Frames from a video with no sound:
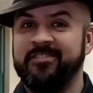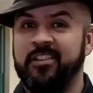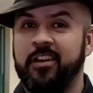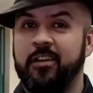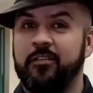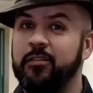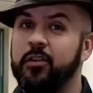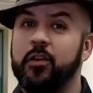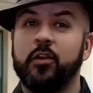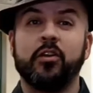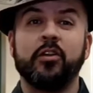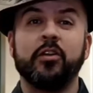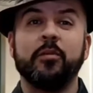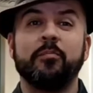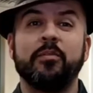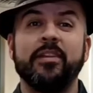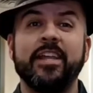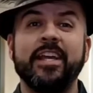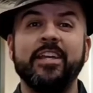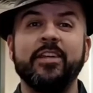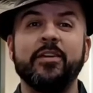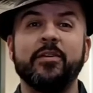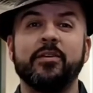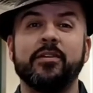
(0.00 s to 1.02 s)
of Learning to
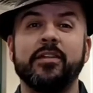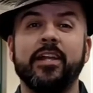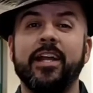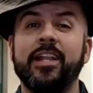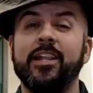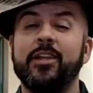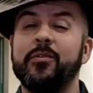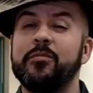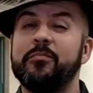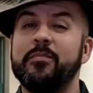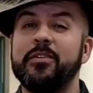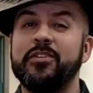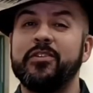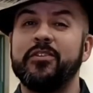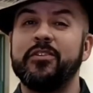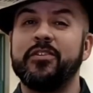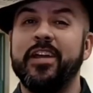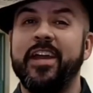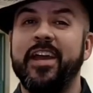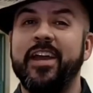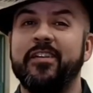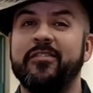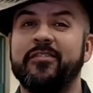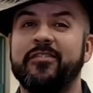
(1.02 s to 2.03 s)
Play Ukulele with Mr.
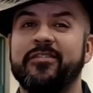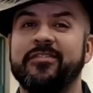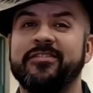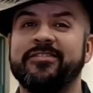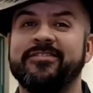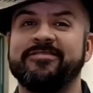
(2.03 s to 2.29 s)
Dave.